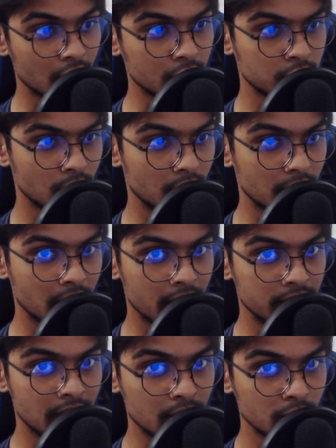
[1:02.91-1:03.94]
Not sure
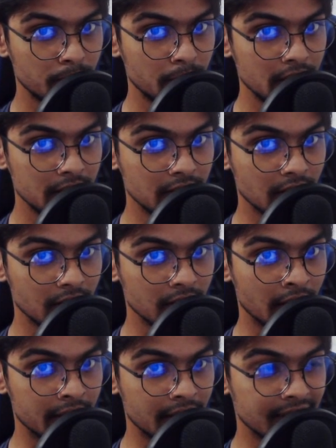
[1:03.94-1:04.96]
if that would be
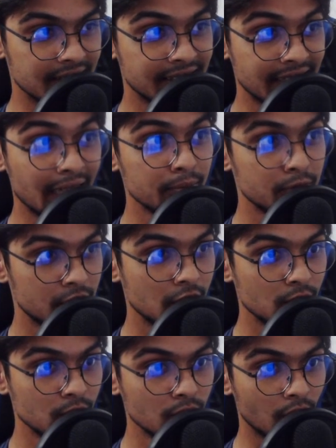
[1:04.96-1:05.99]
like in the same
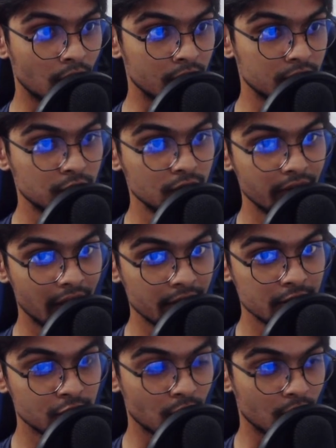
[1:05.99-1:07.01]
SKU or 2
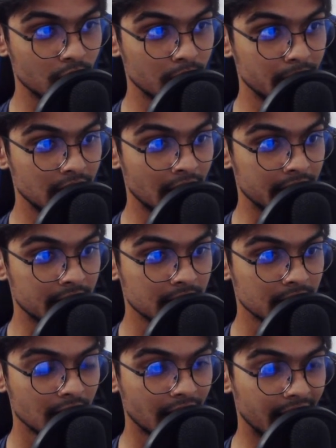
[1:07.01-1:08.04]
variants, or will be like
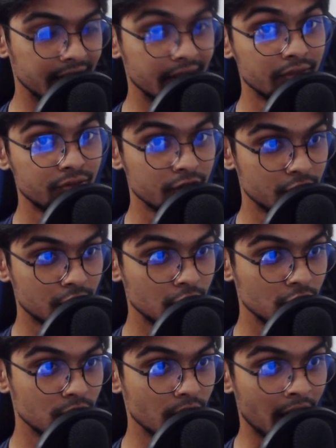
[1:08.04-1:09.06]
in different
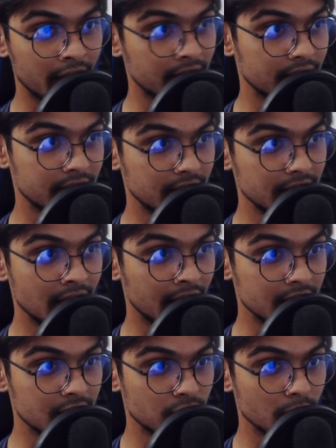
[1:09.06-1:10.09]
SKU, and yeah,
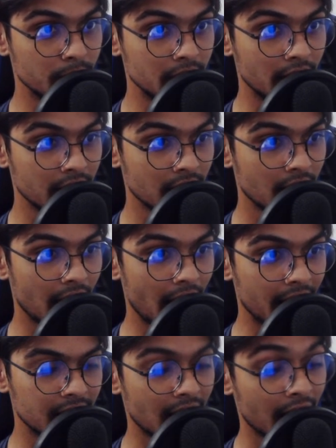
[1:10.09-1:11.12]
this will be
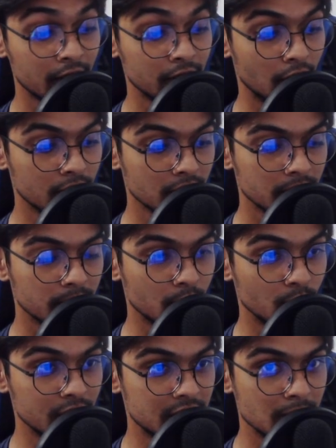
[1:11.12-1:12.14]
added. I don't know. We
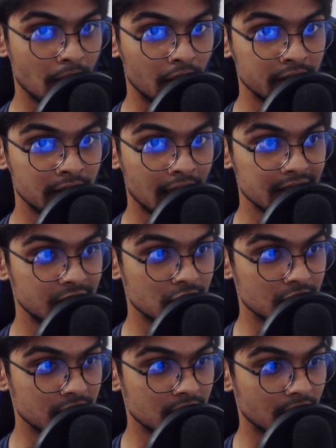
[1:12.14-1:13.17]
will see about that. It's
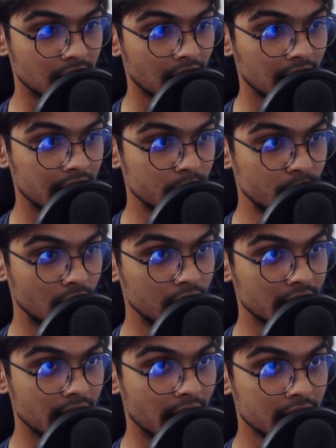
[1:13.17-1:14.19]
just a leak we're
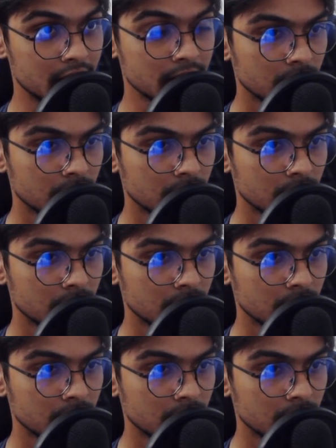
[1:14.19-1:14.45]
looking at.